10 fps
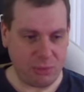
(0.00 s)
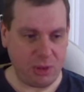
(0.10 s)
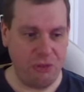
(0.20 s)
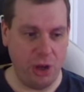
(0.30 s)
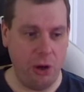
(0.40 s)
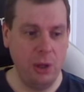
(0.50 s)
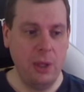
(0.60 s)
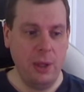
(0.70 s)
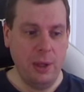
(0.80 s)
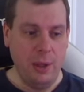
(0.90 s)
So,
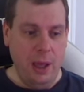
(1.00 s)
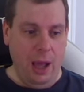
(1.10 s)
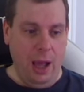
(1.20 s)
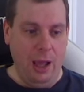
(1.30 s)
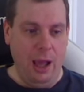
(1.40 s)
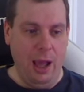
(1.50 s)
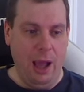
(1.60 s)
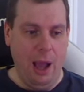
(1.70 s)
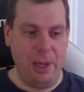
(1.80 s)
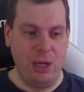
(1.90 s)

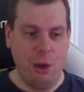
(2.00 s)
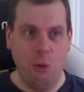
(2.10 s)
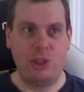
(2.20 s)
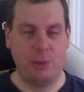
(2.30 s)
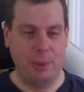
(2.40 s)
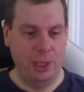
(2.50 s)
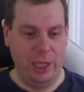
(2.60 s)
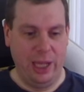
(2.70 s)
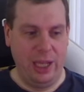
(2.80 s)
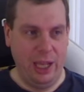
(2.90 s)
I mean,
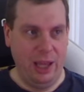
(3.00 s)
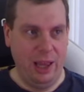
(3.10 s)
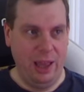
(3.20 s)
ultimately,